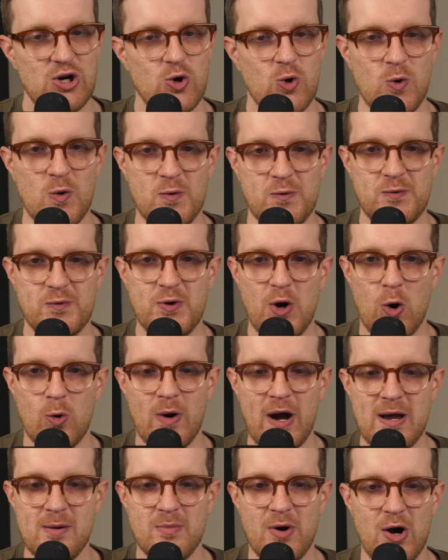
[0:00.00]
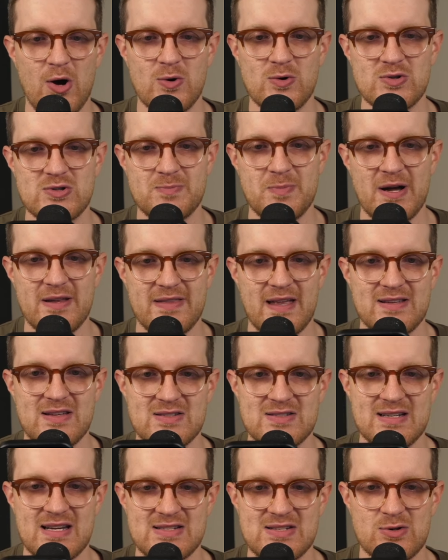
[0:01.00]
Oof, no rainbows, but that
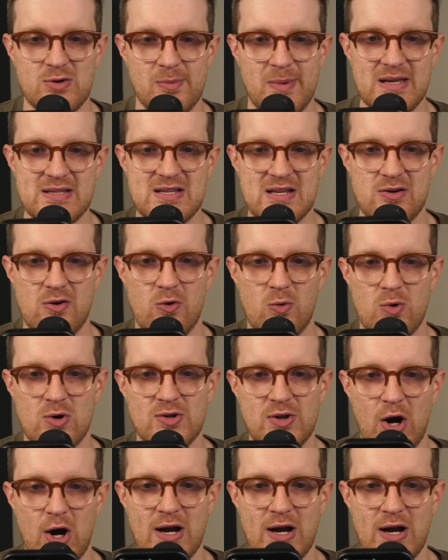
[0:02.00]
doesn't necessarily mean it's the end of the world.